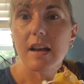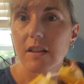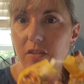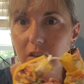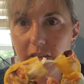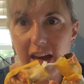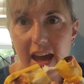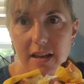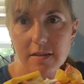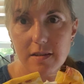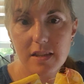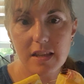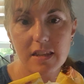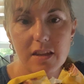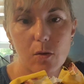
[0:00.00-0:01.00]
The last
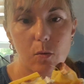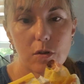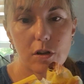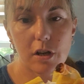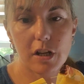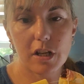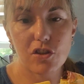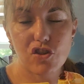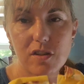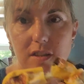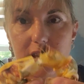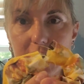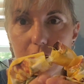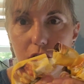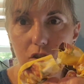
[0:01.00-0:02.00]
thing that we're going to just
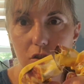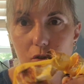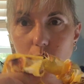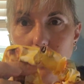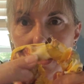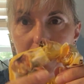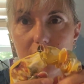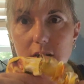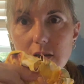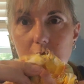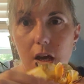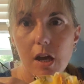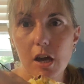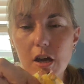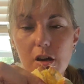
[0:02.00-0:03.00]
need to do is
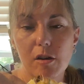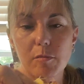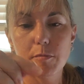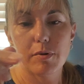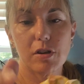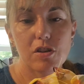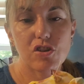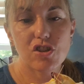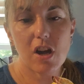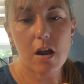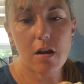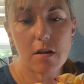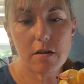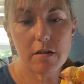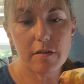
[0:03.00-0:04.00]
push
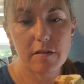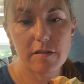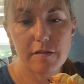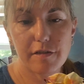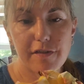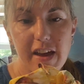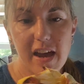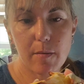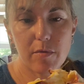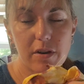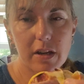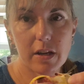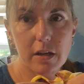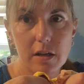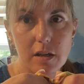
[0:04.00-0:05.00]
our
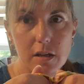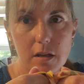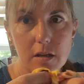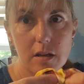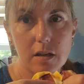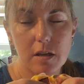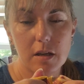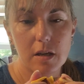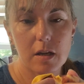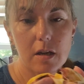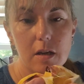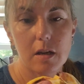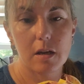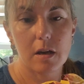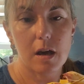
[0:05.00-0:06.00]
fabric
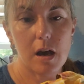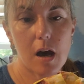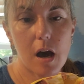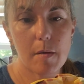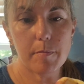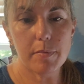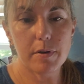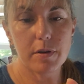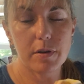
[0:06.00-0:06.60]
up